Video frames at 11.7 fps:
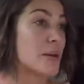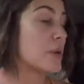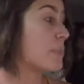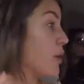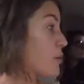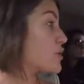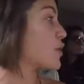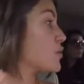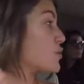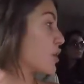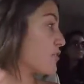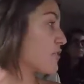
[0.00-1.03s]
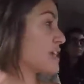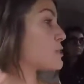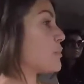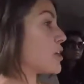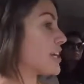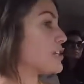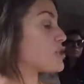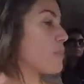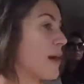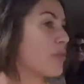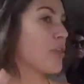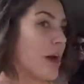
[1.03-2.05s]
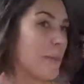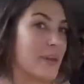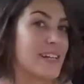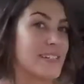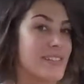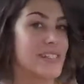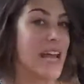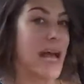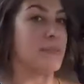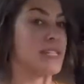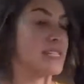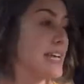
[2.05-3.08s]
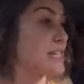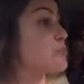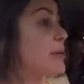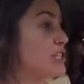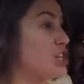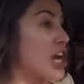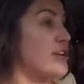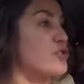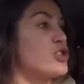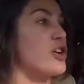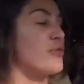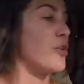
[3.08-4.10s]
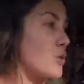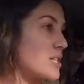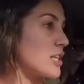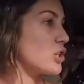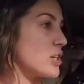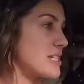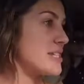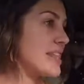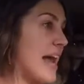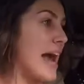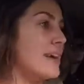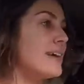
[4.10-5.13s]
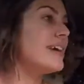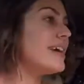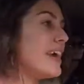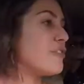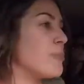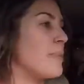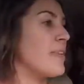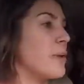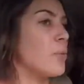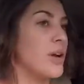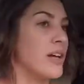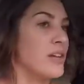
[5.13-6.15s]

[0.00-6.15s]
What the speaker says: and we post those on our Facebook each month because the times and dates may change, so folks can look into that if maybe they want